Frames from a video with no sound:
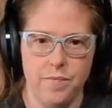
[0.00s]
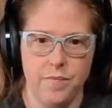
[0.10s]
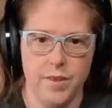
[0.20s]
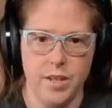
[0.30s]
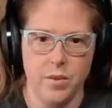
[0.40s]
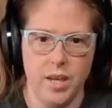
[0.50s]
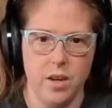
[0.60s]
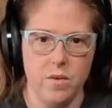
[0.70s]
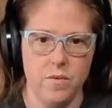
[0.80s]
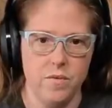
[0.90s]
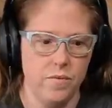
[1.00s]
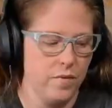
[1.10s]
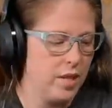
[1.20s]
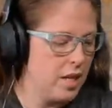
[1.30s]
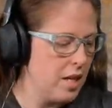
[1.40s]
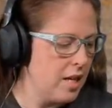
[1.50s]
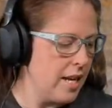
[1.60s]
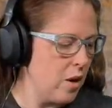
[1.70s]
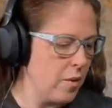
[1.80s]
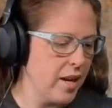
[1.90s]
There we go.
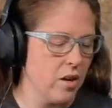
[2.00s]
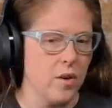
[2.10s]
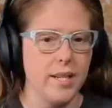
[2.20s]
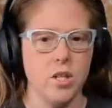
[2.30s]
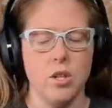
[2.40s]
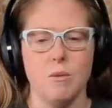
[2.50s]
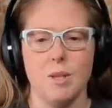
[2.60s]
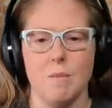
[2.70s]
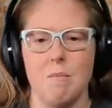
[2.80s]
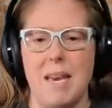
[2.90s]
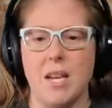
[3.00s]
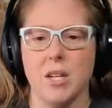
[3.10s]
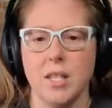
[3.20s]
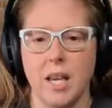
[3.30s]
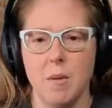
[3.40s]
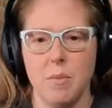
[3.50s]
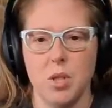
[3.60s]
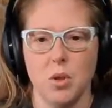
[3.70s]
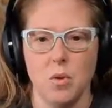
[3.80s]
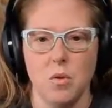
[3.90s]
Now we are going to use maker tape
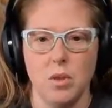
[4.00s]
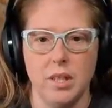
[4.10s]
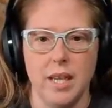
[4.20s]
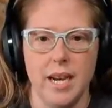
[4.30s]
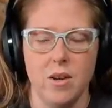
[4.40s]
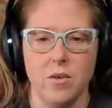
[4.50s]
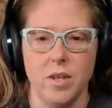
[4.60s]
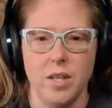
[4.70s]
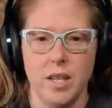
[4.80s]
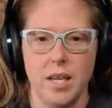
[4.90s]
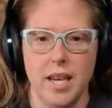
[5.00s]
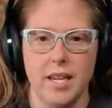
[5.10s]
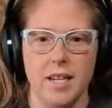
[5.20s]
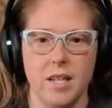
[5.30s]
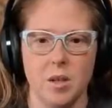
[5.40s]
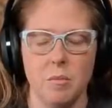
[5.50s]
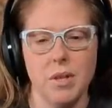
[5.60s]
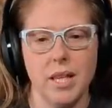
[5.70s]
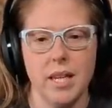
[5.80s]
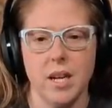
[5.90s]
to hold down and
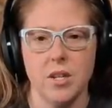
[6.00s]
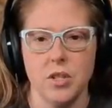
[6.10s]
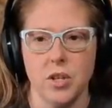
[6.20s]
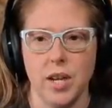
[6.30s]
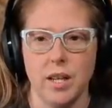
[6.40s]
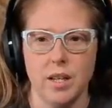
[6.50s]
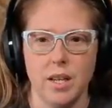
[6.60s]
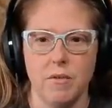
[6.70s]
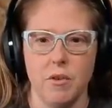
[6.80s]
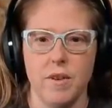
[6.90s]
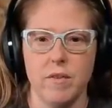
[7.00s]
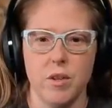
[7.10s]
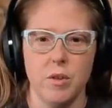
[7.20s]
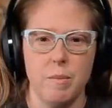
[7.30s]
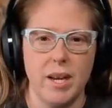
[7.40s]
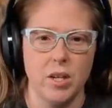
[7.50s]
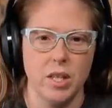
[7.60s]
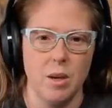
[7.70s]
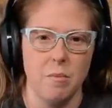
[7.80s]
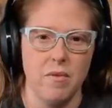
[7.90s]
complete our circuit. If you've never used maker
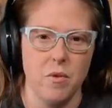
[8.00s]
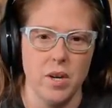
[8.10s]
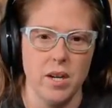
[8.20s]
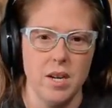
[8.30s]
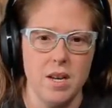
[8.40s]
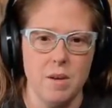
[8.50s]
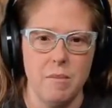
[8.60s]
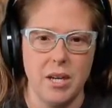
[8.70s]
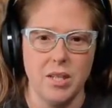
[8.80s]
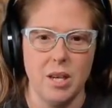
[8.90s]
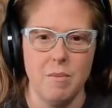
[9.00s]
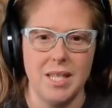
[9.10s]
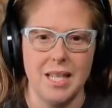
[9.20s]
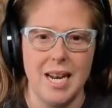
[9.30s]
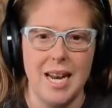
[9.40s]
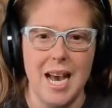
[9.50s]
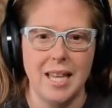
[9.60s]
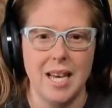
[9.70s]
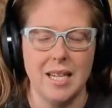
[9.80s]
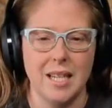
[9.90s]
tape before, maker tape is a
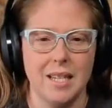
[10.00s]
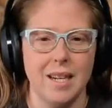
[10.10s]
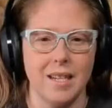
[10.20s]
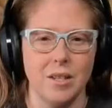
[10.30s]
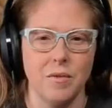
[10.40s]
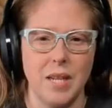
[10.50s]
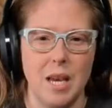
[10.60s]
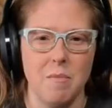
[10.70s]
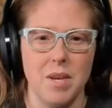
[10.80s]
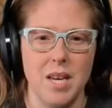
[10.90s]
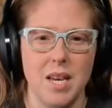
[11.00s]
nylon conductive tape.